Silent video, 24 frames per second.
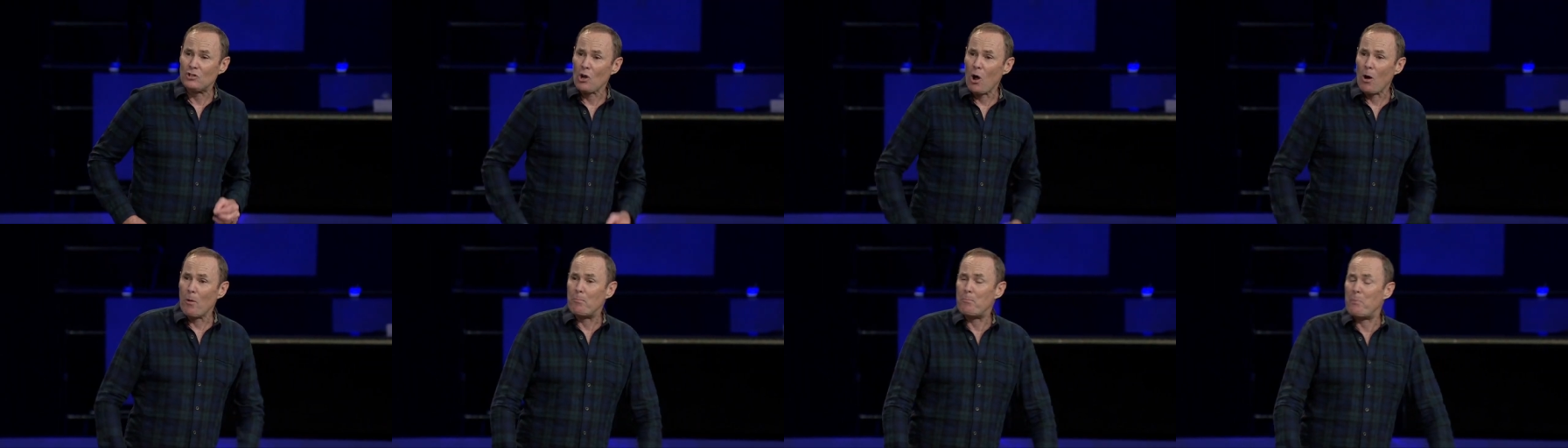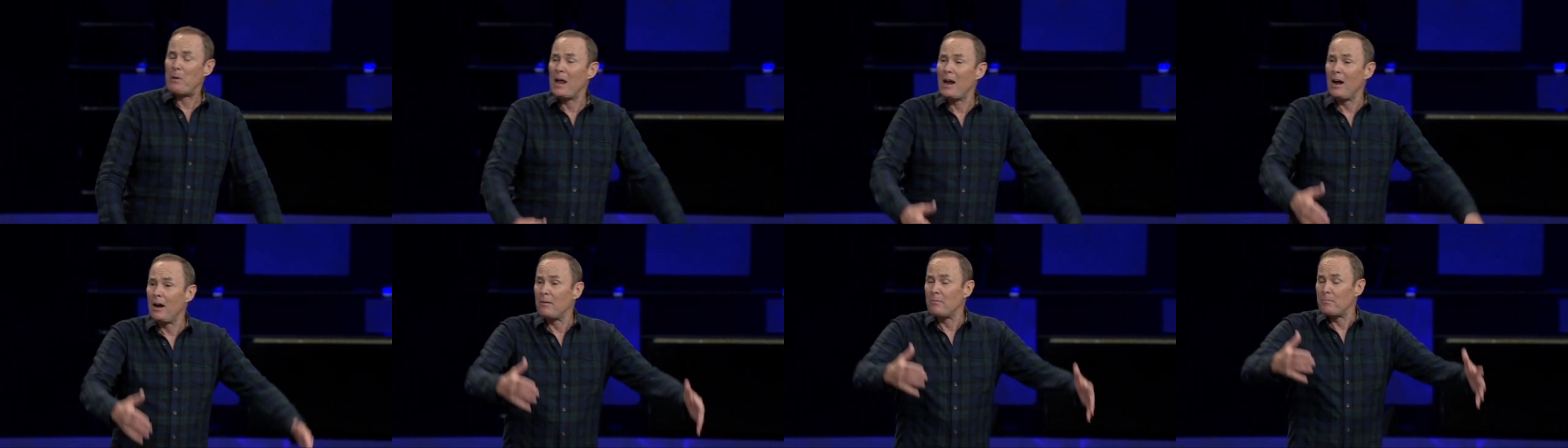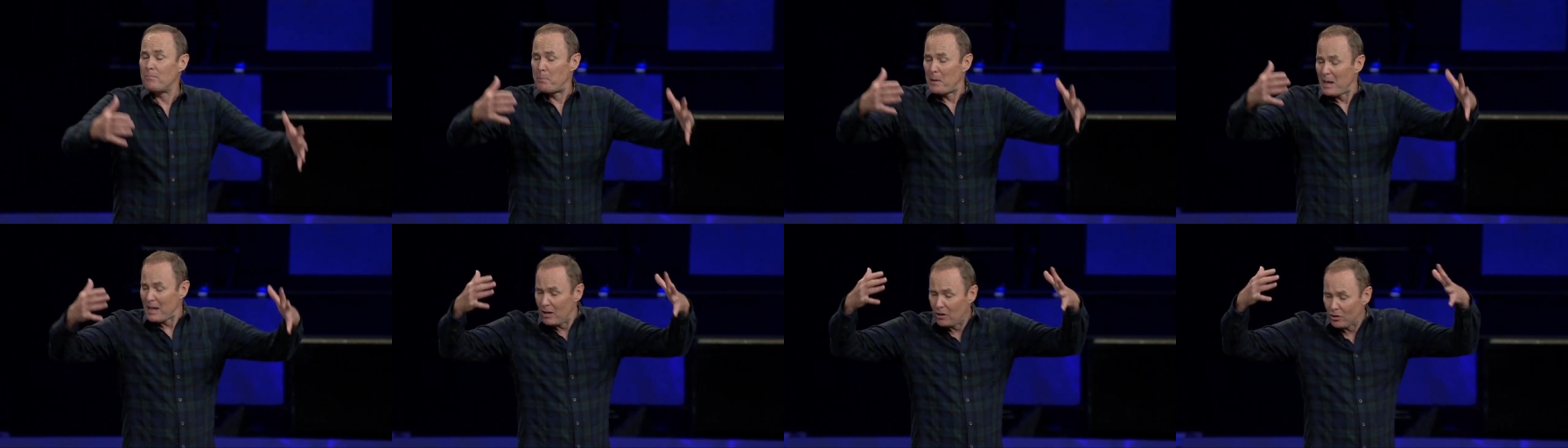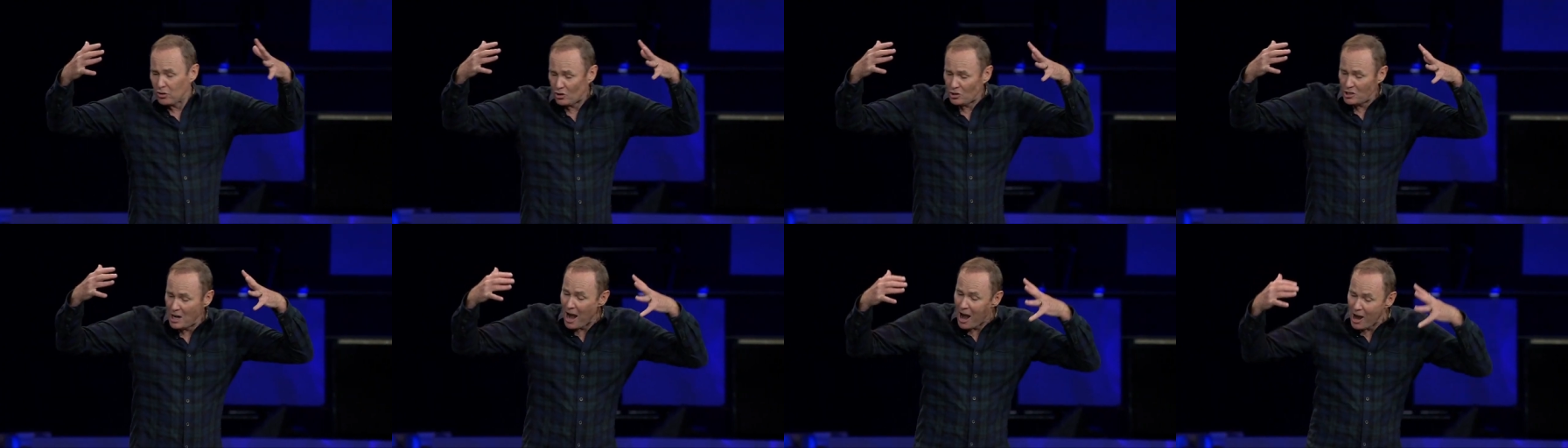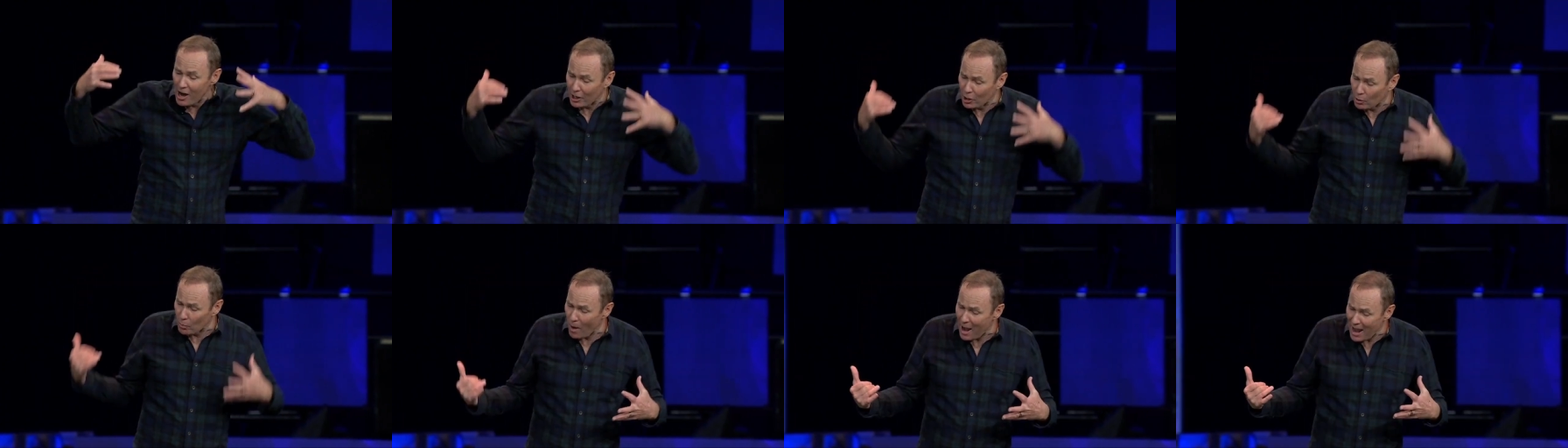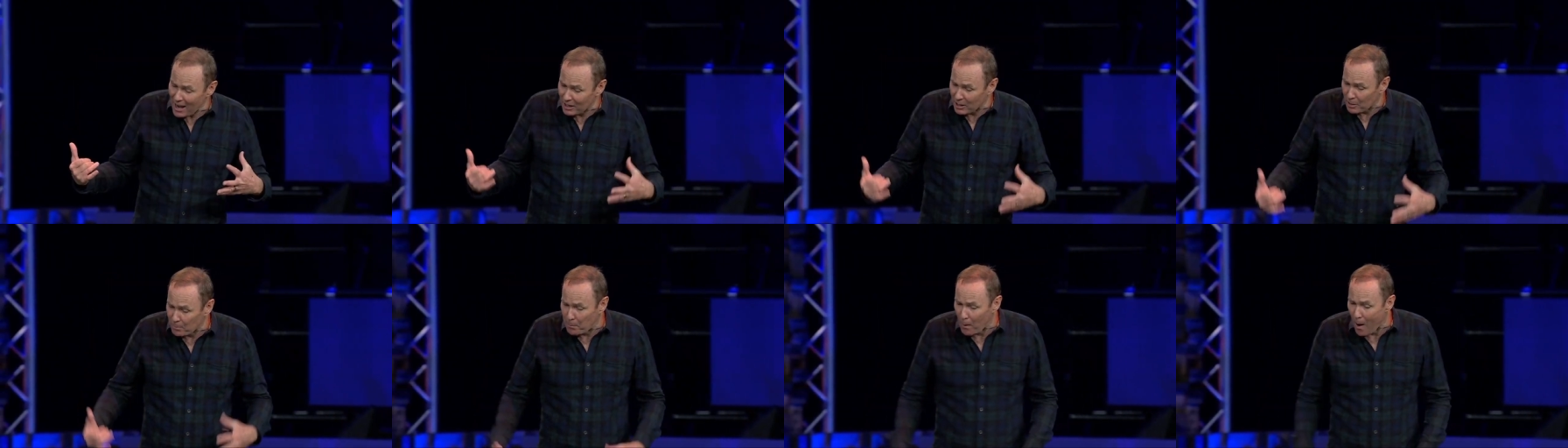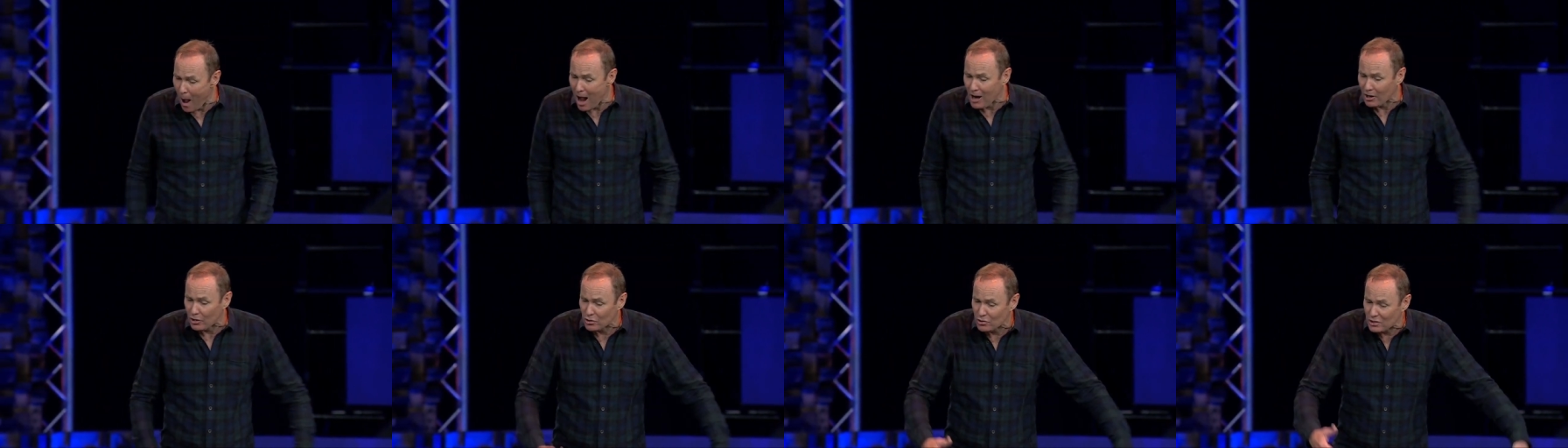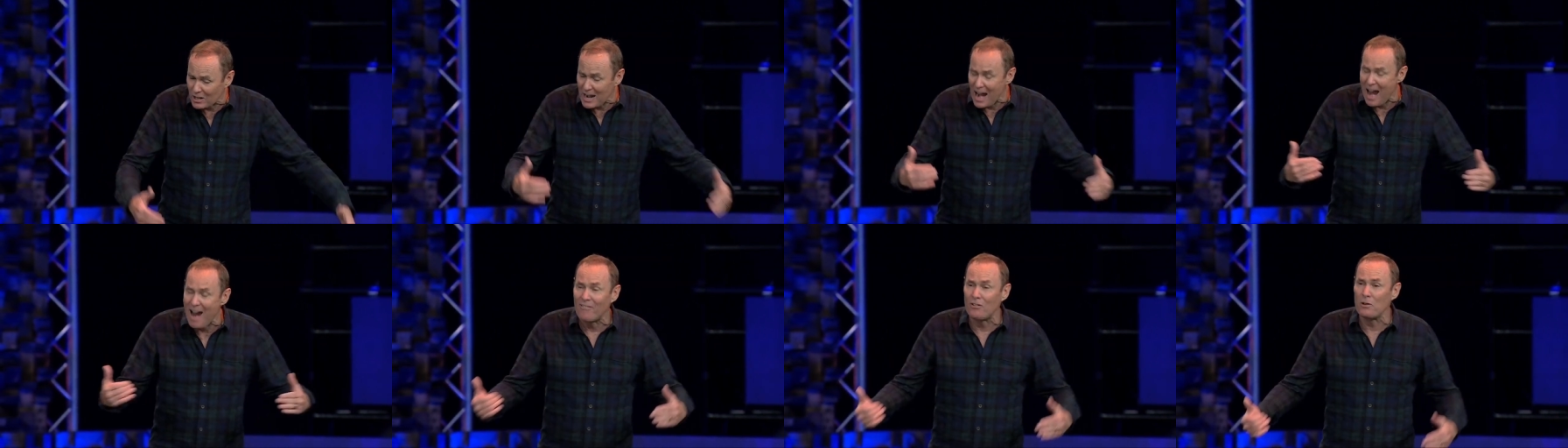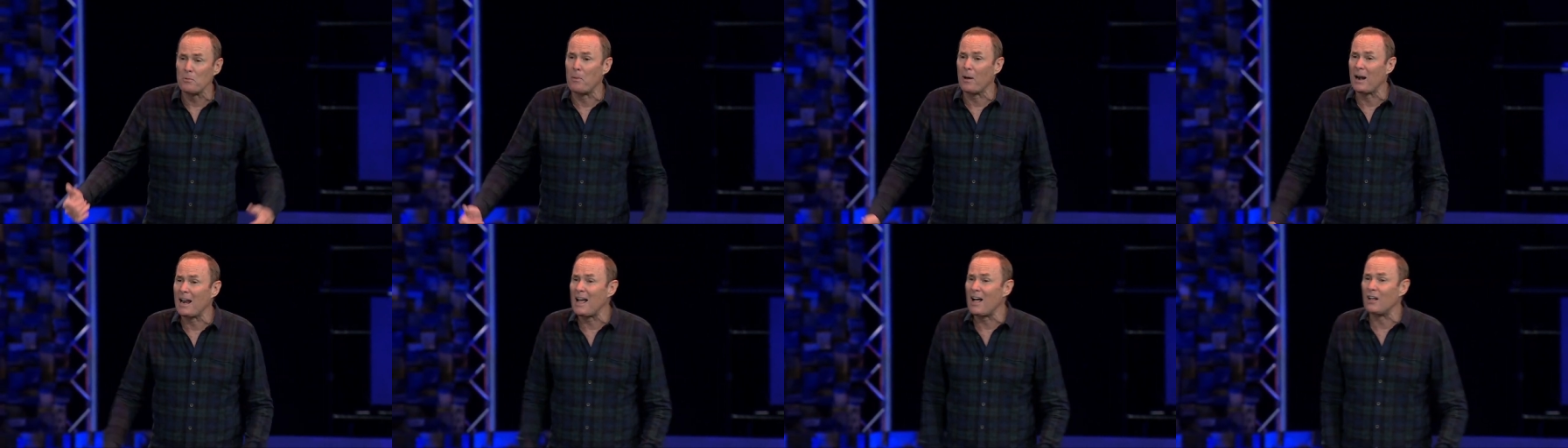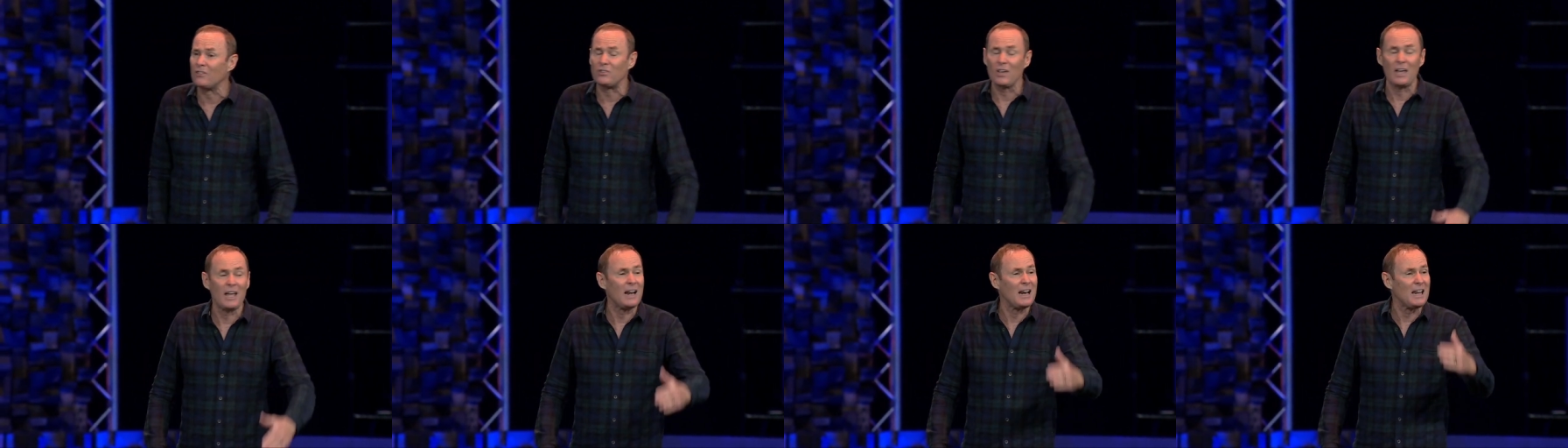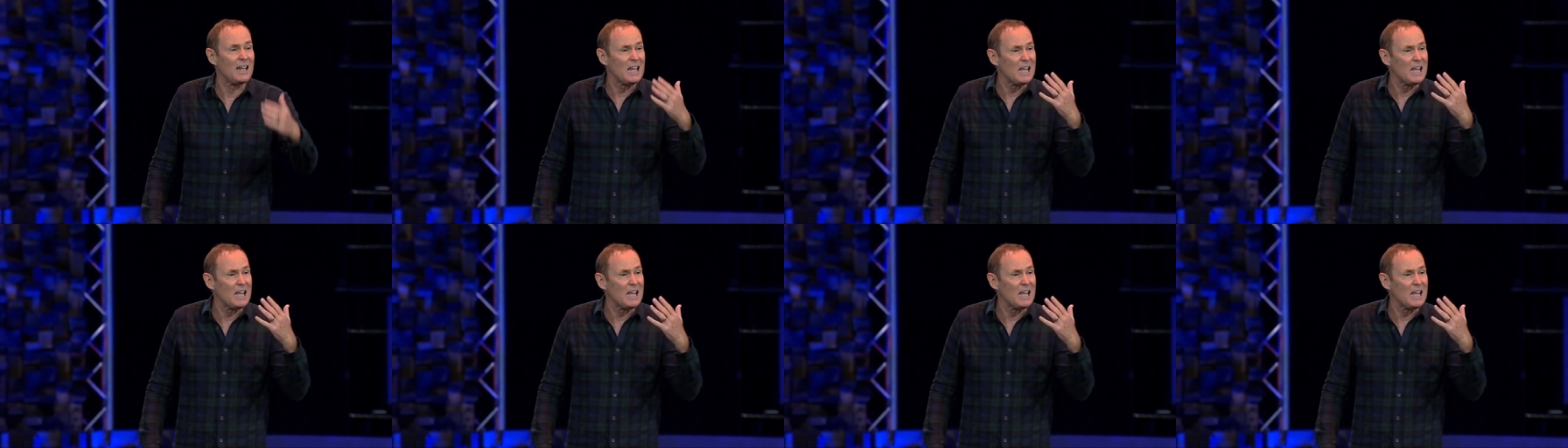And so Peter's carried away into hypocrisy, everybody else,